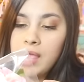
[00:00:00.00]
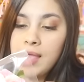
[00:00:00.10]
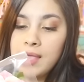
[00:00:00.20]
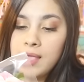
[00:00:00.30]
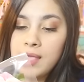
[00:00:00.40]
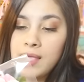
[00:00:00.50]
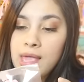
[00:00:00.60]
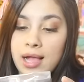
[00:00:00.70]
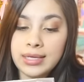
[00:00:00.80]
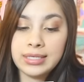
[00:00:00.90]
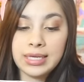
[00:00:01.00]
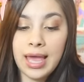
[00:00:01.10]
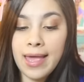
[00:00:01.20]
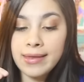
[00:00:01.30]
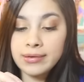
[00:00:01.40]
Again,
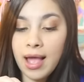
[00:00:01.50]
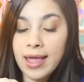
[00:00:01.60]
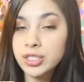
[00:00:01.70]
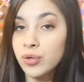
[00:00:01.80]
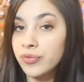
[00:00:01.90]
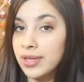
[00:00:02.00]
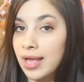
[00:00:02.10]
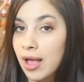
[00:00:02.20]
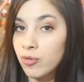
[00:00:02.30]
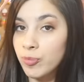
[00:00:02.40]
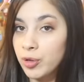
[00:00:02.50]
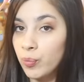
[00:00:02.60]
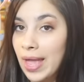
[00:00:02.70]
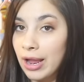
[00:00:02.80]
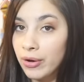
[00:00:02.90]
I don't think I will be
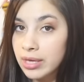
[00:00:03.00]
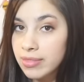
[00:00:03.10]
wearing